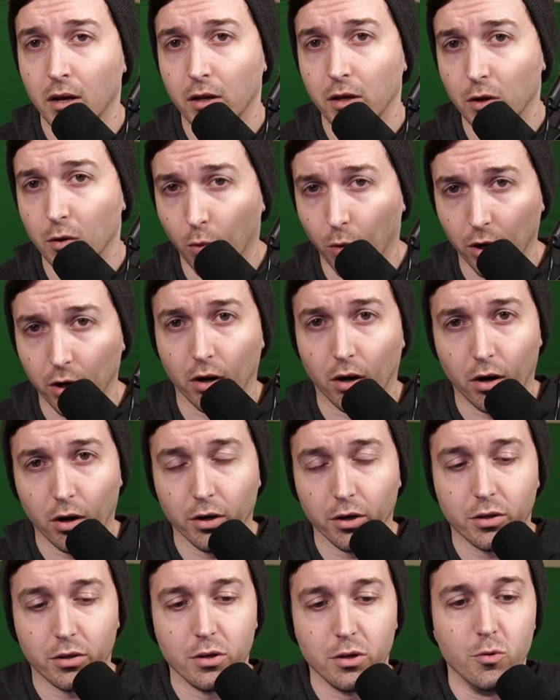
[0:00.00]
You work hard.
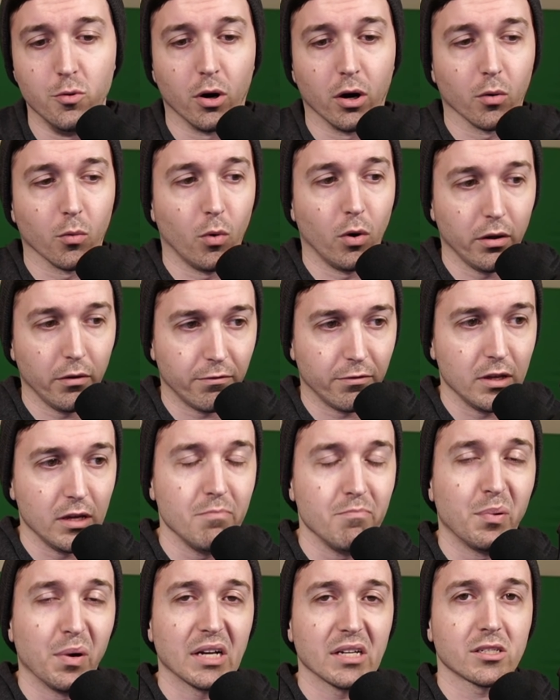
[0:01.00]
You are one of the
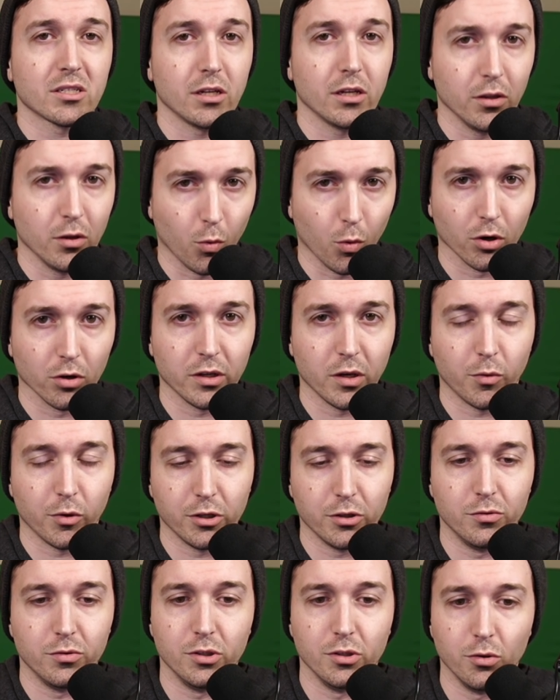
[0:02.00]
best in the world at what you
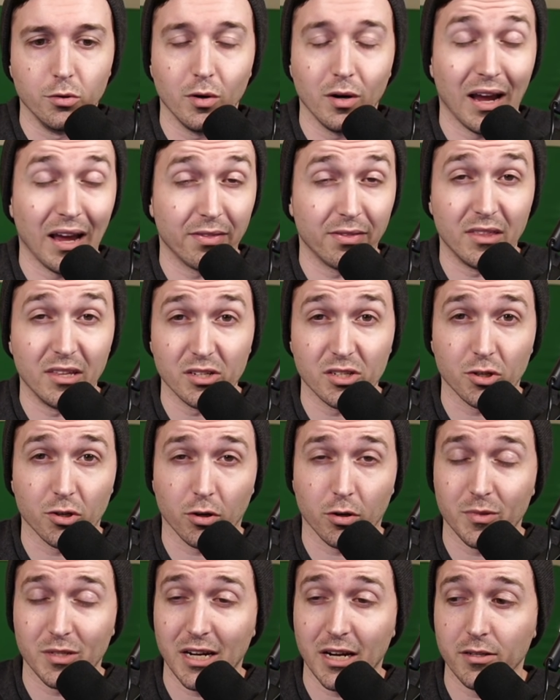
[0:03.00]
do. At this
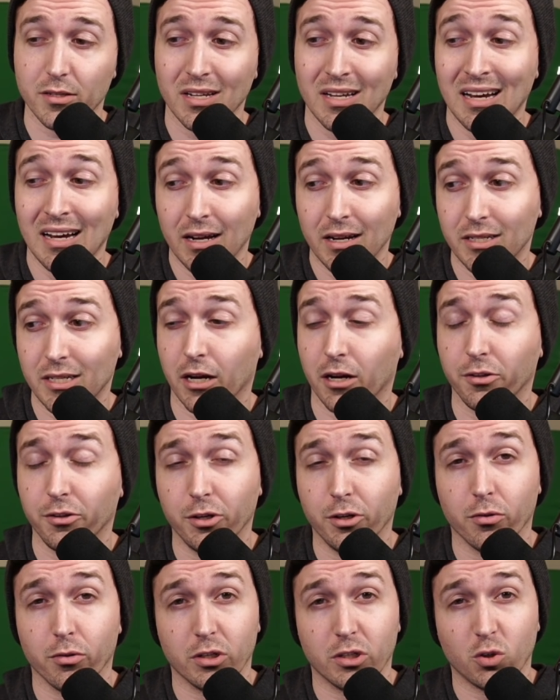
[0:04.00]
circumstance, technically,
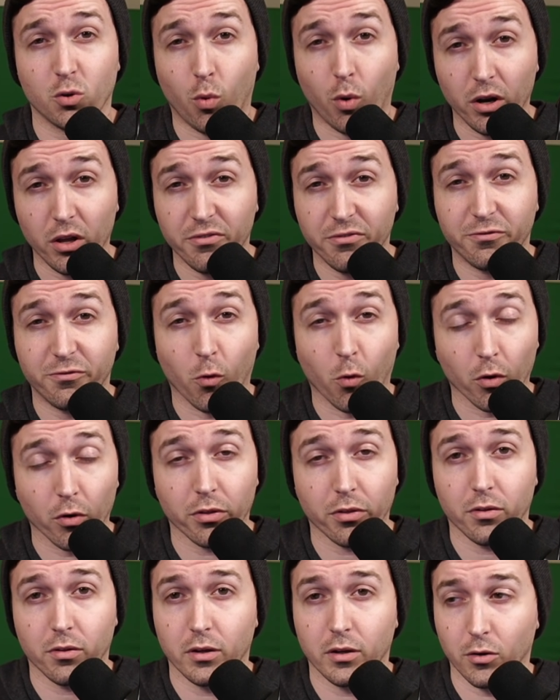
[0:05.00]
you're the
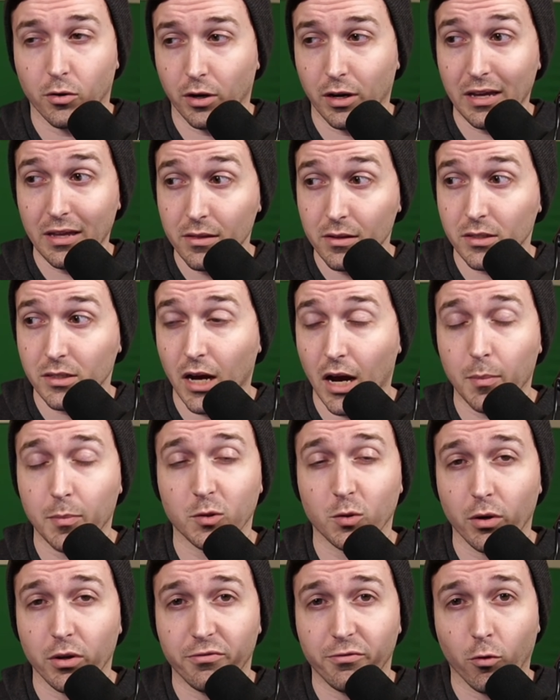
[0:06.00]
24th or in the top
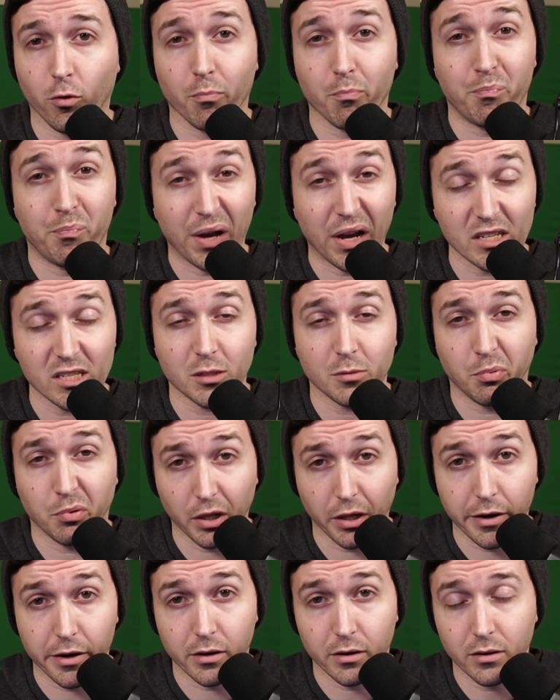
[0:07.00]
24 best
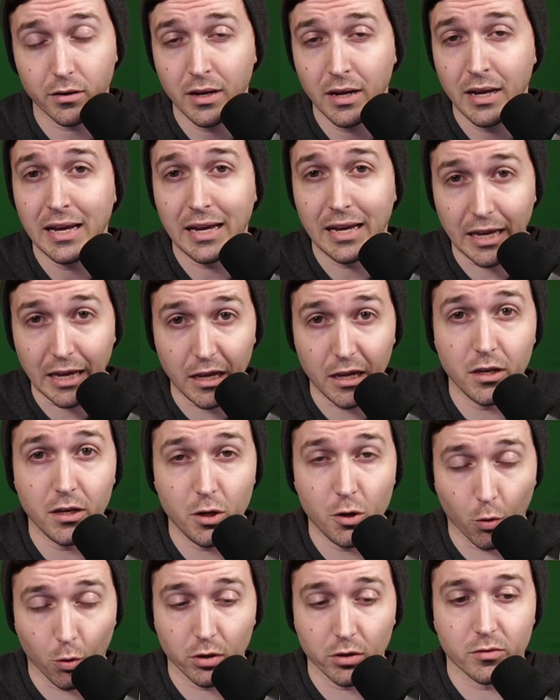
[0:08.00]
player in
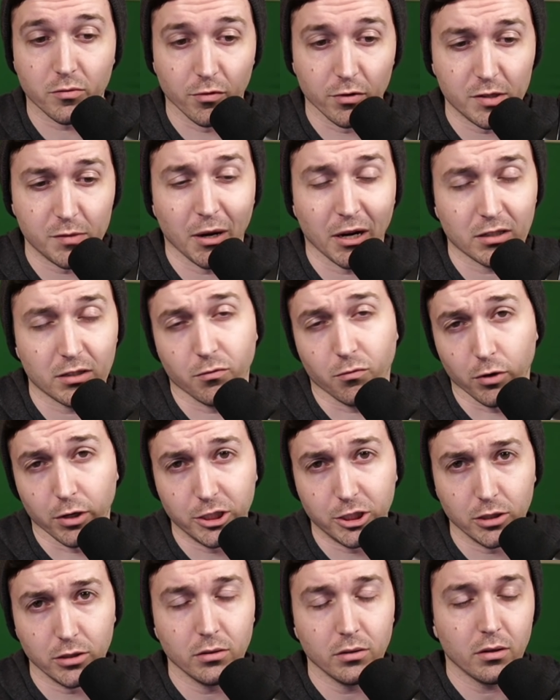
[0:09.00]
your respective
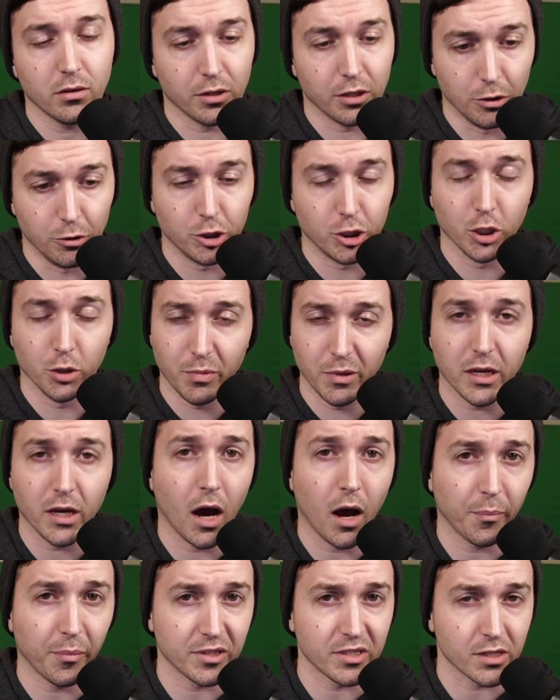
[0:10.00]
region. You should be
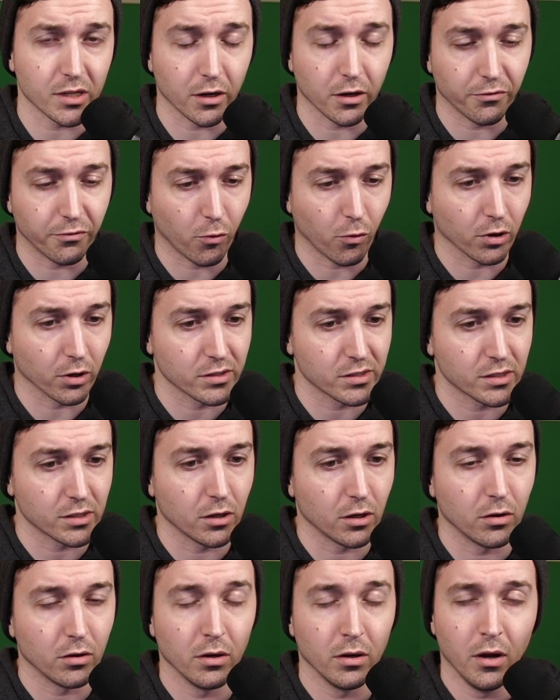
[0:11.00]
compensated for it.
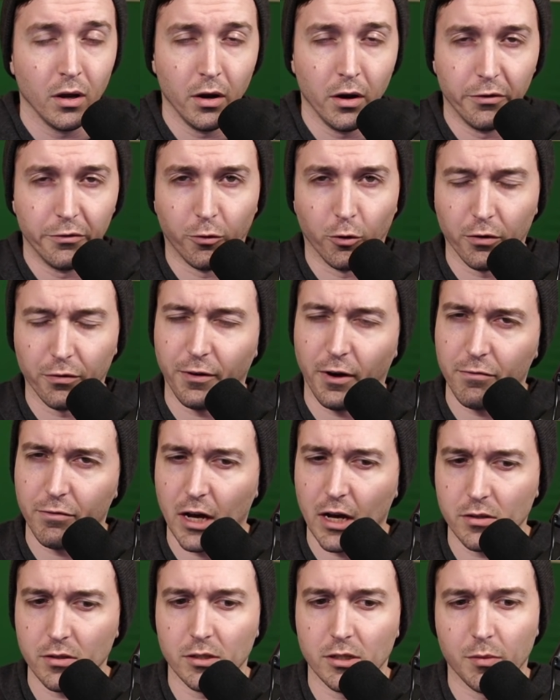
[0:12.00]
So $4,000 to
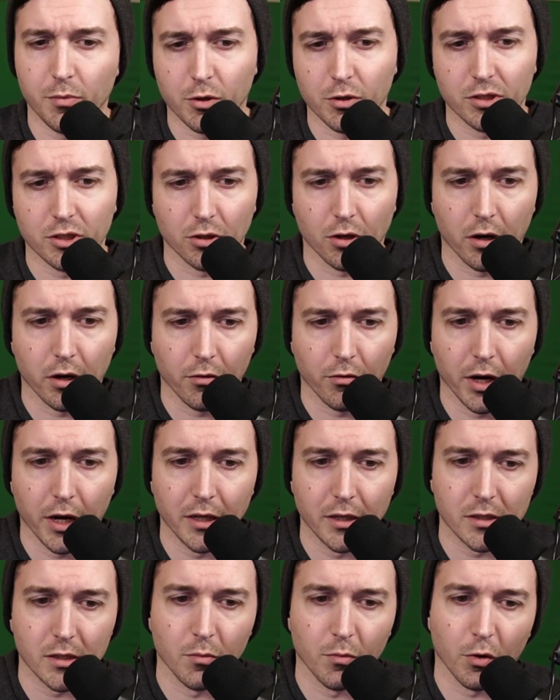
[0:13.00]
$5,000 typical starting rate.
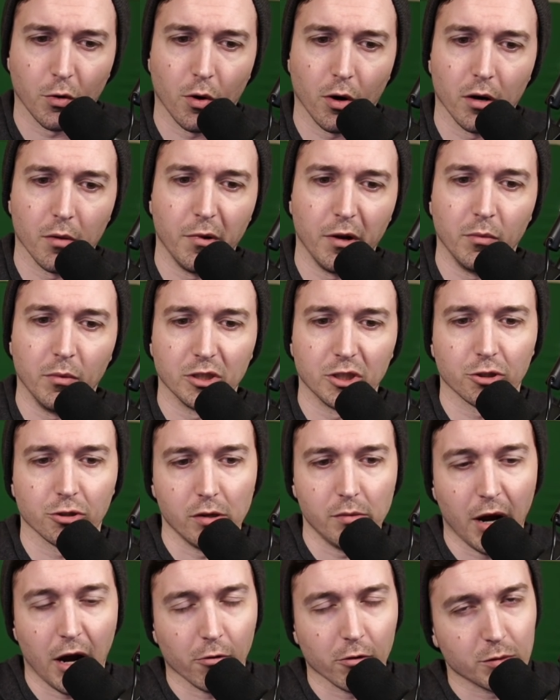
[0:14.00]
Some require minimal stream
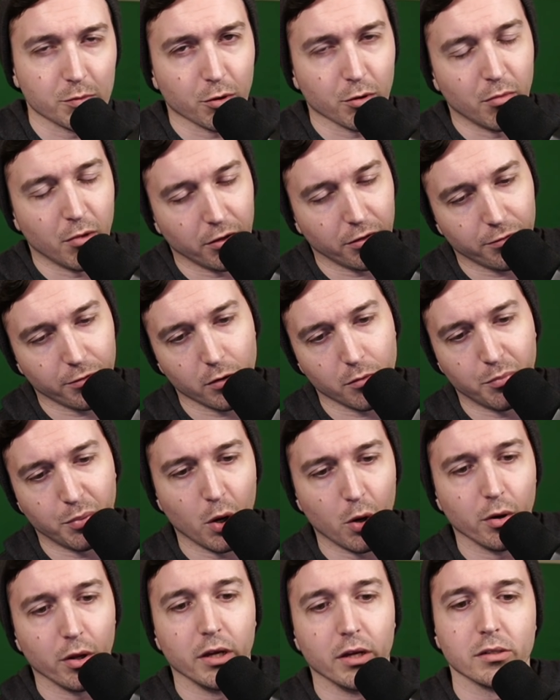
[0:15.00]
hours per month for a
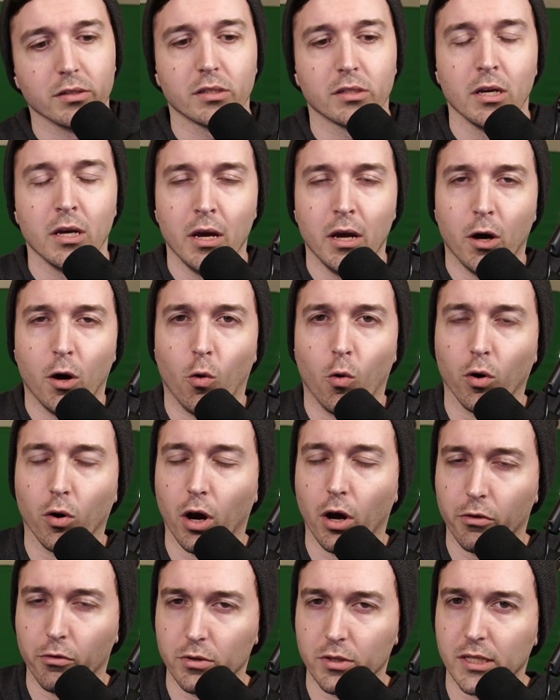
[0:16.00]
bonus or
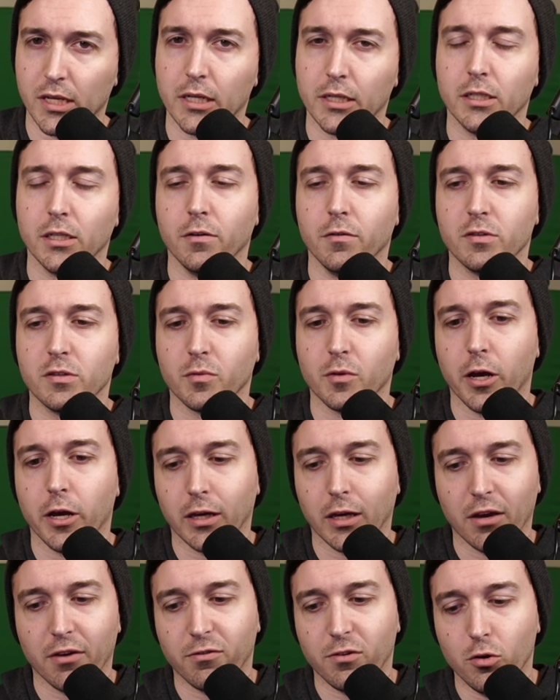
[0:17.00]
other incentives. Like
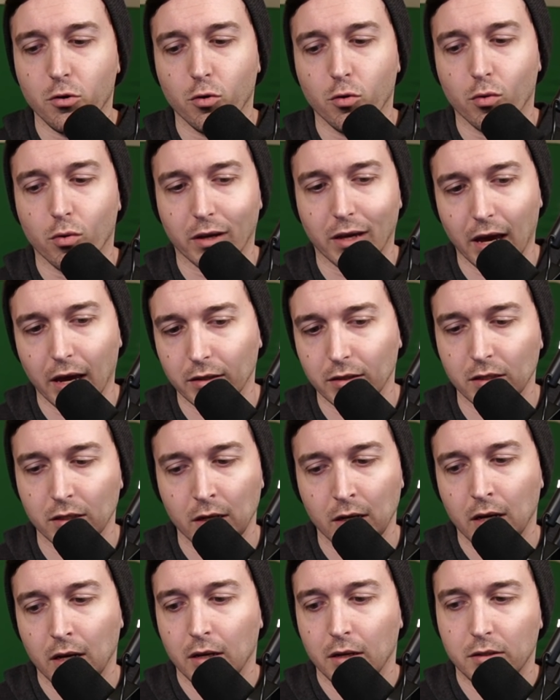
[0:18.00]
if you get
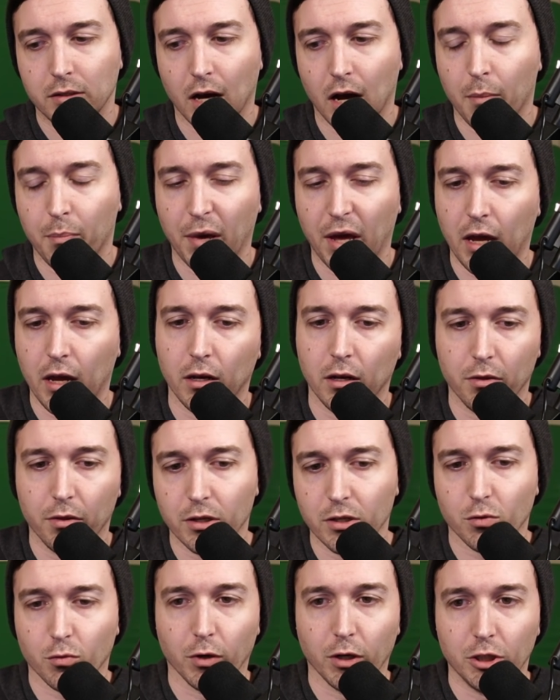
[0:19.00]
top 8 in
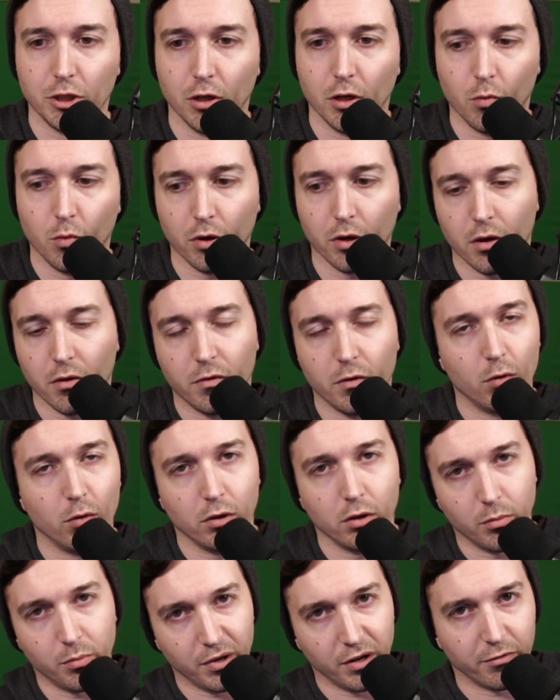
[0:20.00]
this regional, will give you a
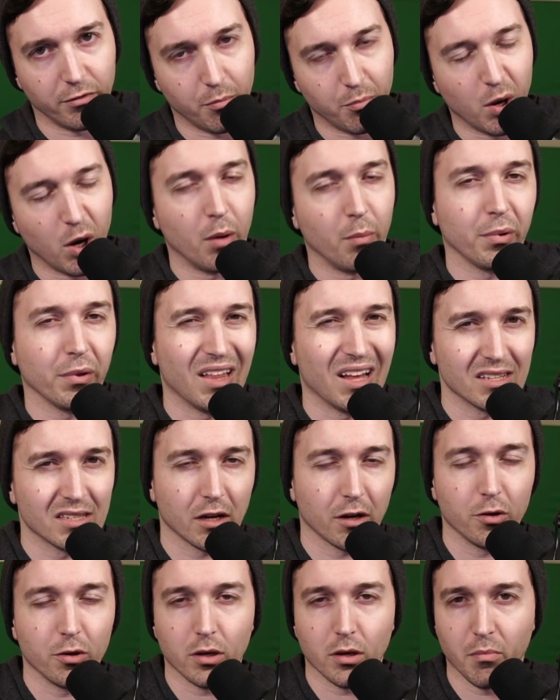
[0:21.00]
little bit of a bump, and that's how
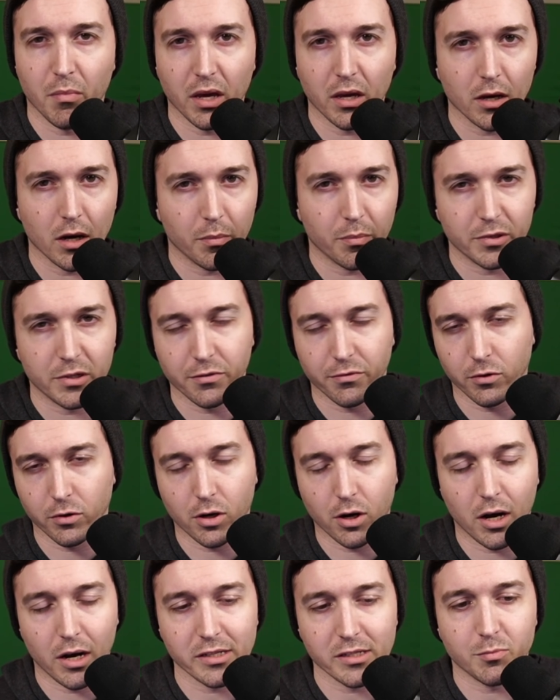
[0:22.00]
you can make up different
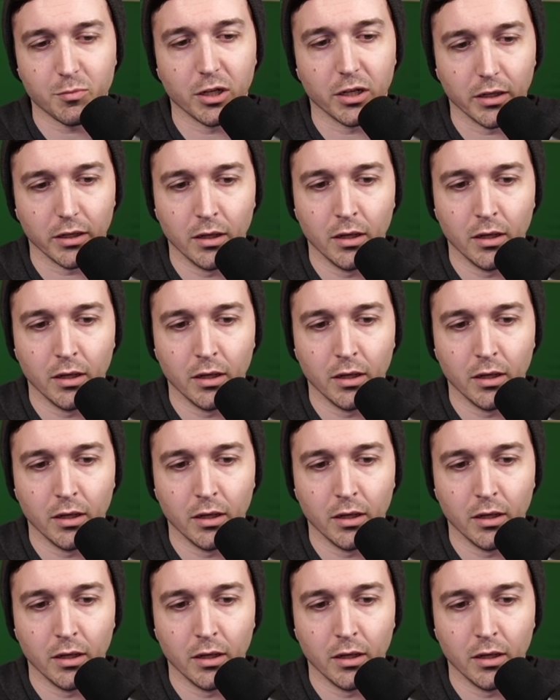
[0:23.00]
costs. But